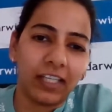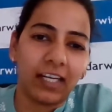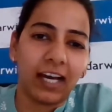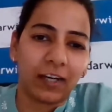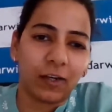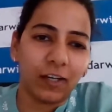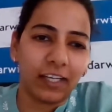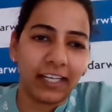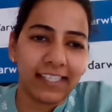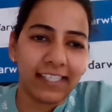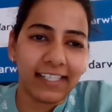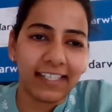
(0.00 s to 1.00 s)
in our
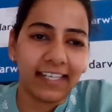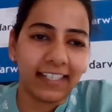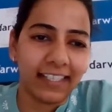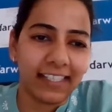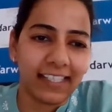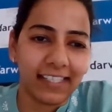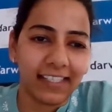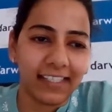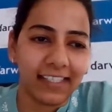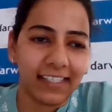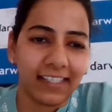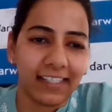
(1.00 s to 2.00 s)
organization, at least,
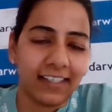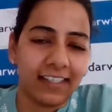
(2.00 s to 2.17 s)
is